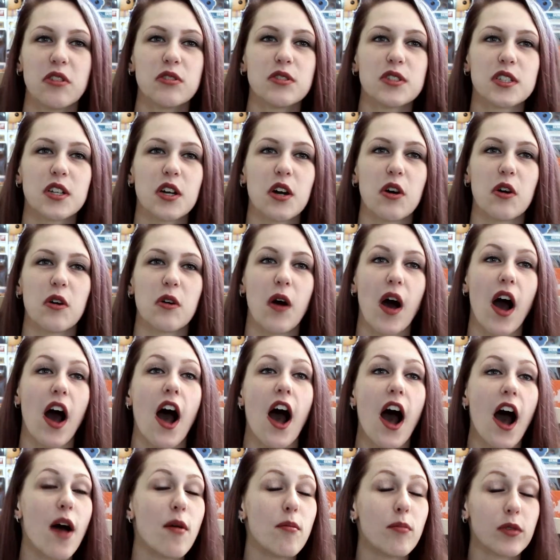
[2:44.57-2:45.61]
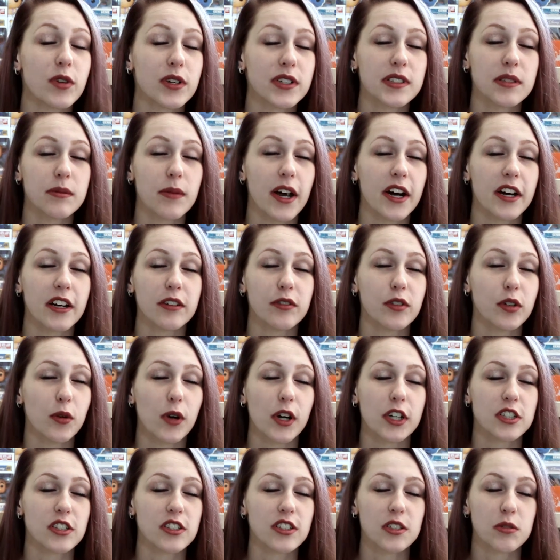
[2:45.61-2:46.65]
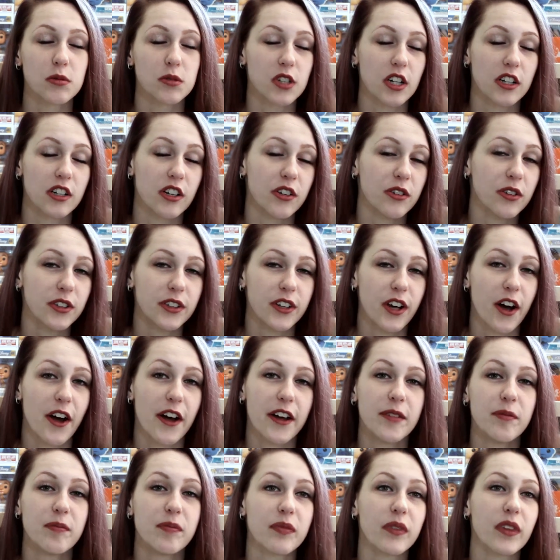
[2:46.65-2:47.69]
So Marissa Meyer, if you're watching this, which I know you're not,